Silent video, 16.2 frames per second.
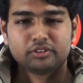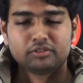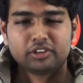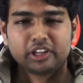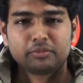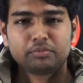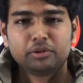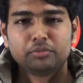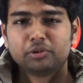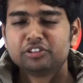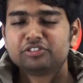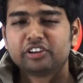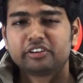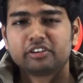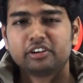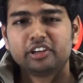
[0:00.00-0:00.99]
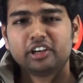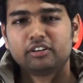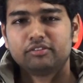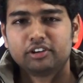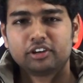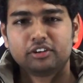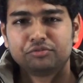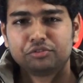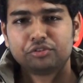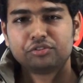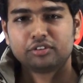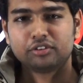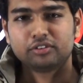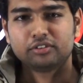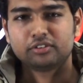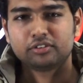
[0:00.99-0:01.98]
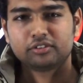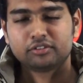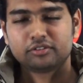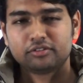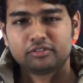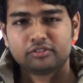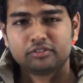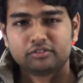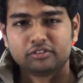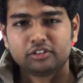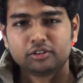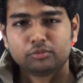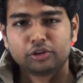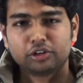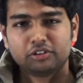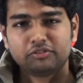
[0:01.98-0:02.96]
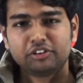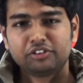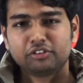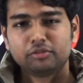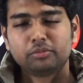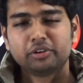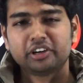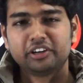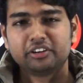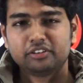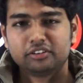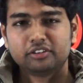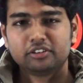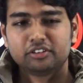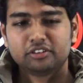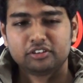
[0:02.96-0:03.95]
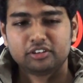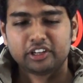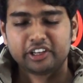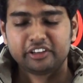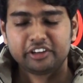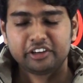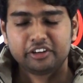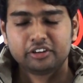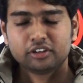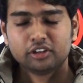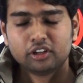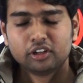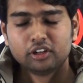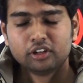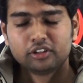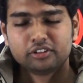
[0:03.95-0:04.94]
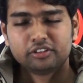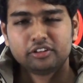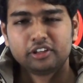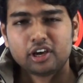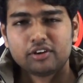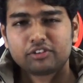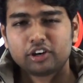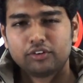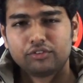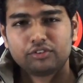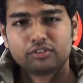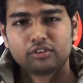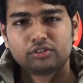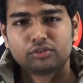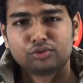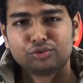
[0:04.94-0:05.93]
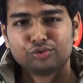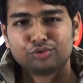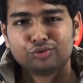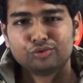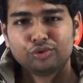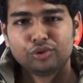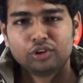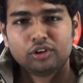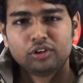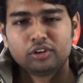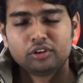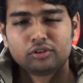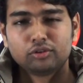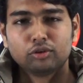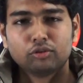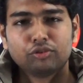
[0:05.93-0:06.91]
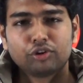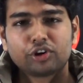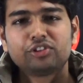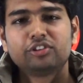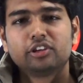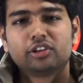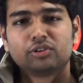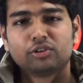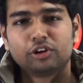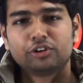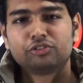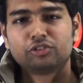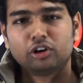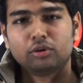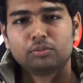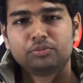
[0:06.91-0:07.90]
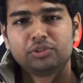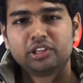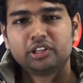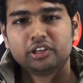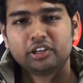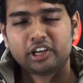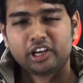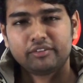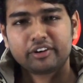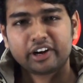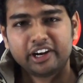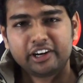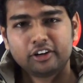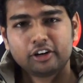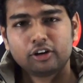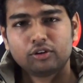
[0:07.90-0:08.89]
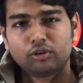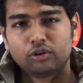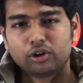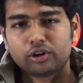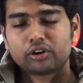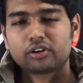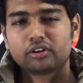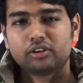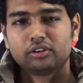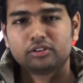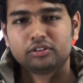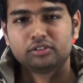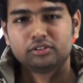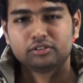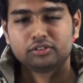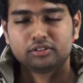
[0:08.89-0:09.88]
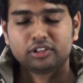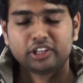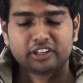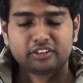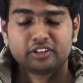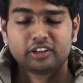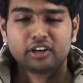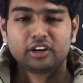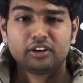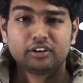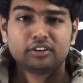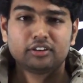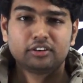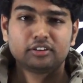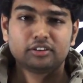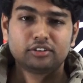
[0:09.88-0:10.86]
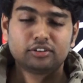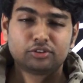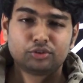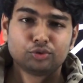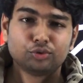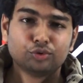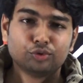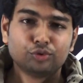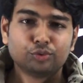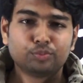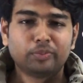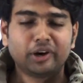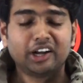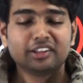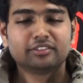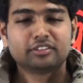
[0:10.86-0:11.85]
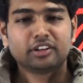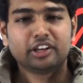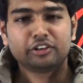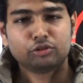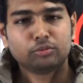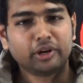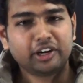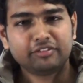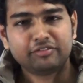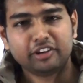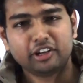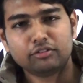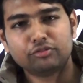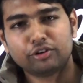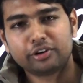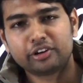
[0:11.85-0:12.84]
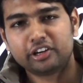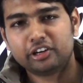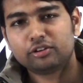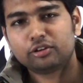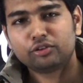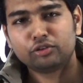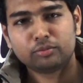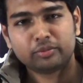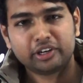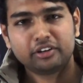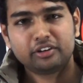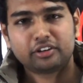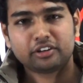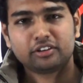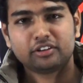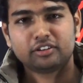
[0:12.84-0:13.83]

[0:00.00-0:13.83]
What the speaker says: like, people generally have a confusion, the motivation behind like GATE. They have confusion to go for a secure job they have right now, or like, there are two paths, like you might fail for GATE or you might